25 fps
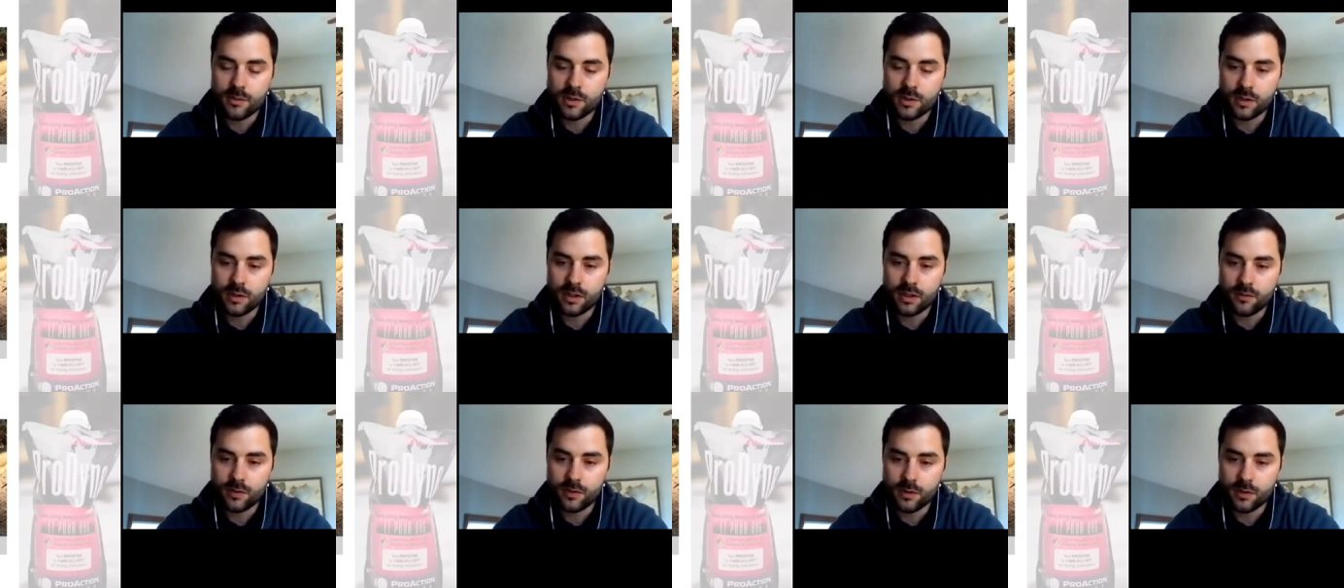
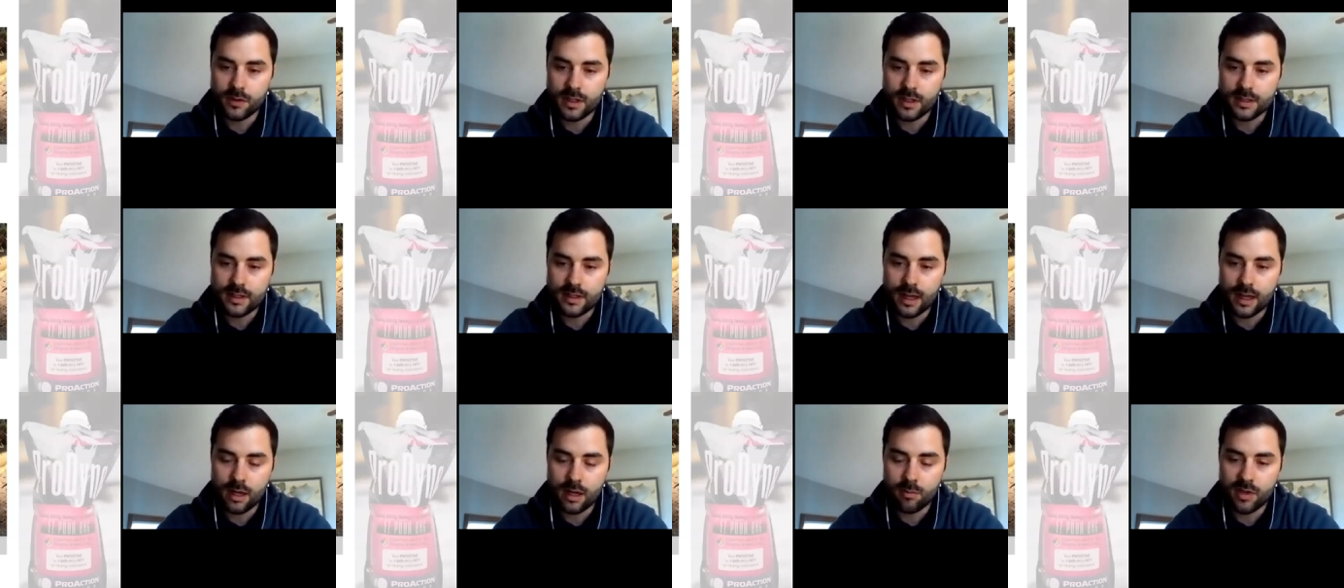drilling fluid
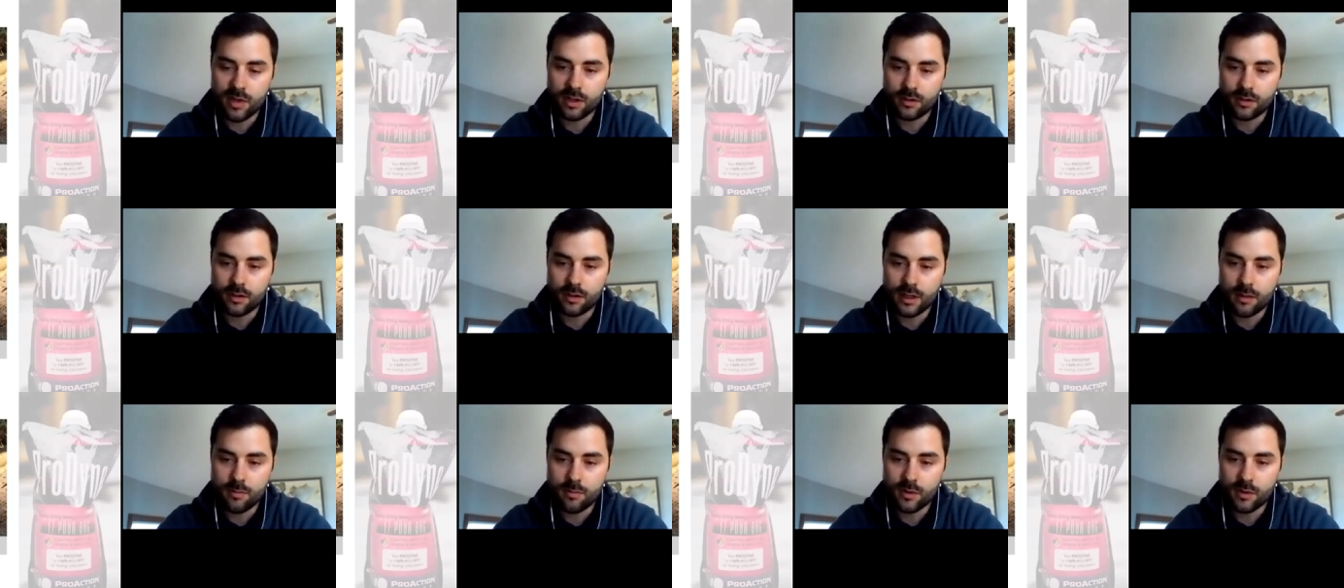that's kind of
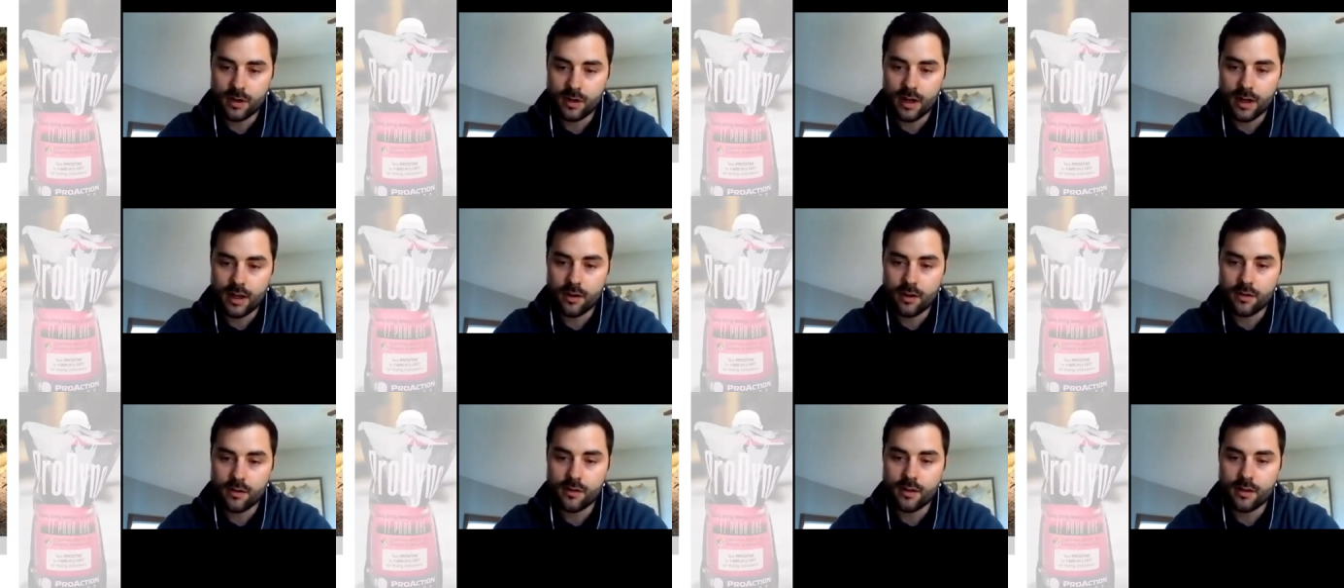puddled up
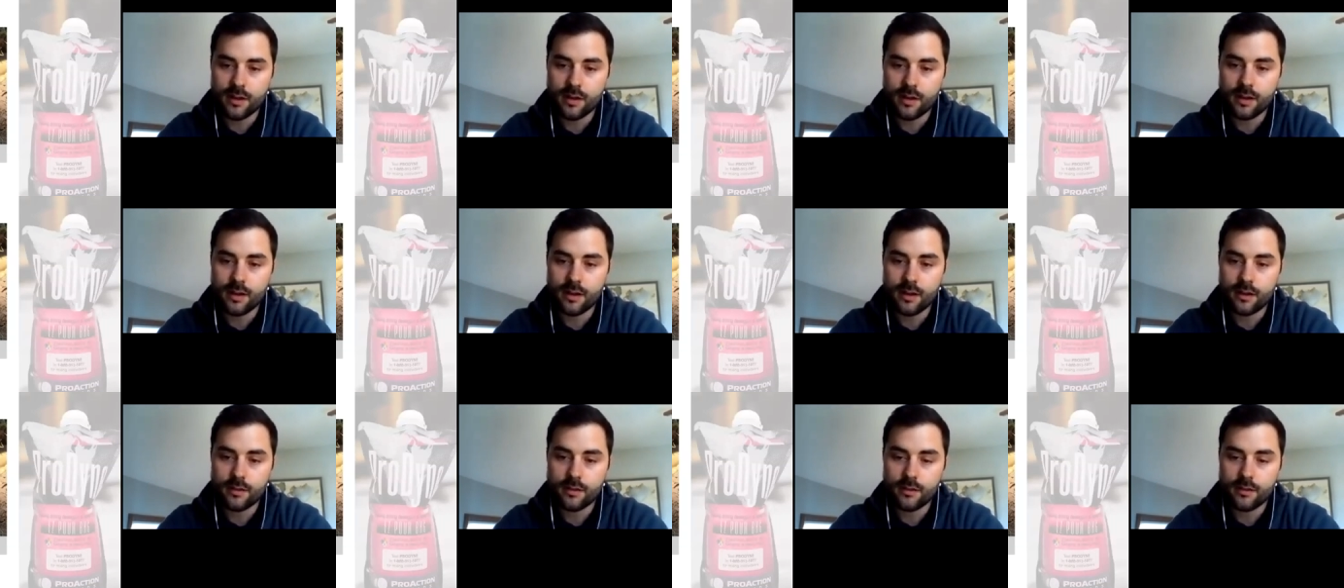around
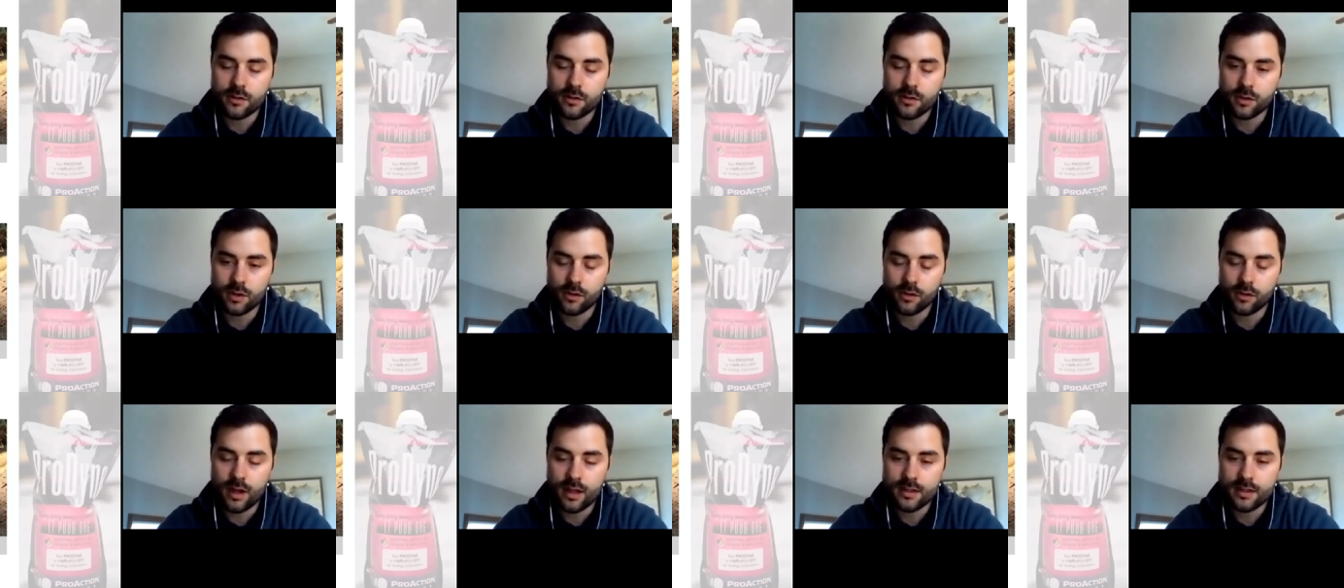the
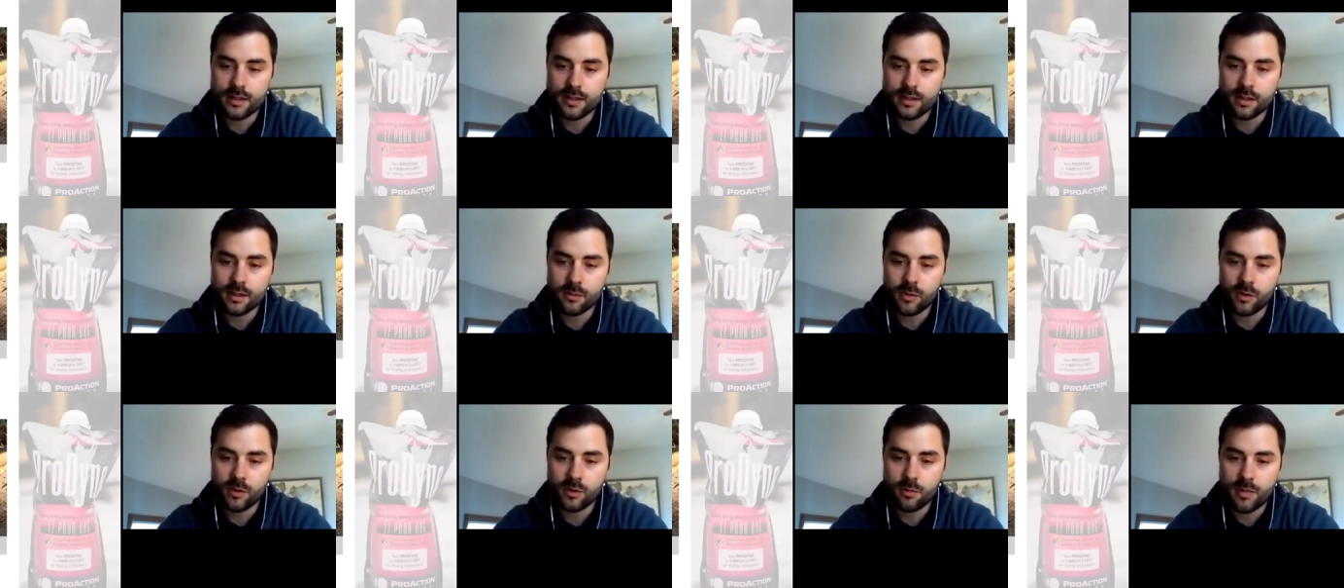drill rods as
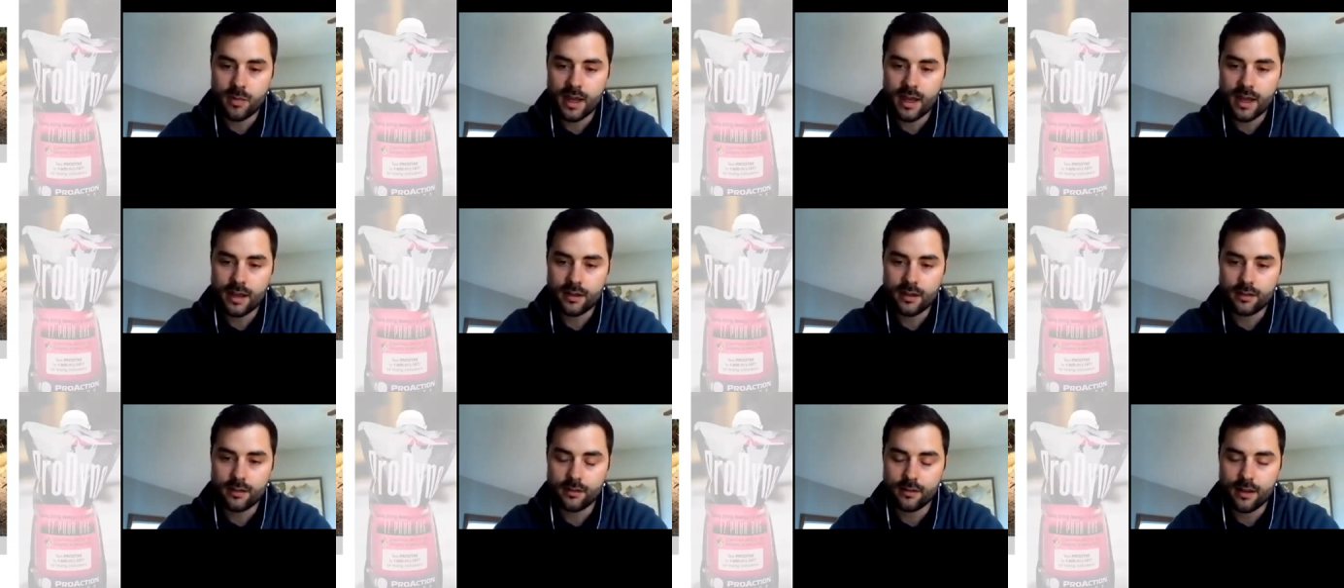you're pulling them back,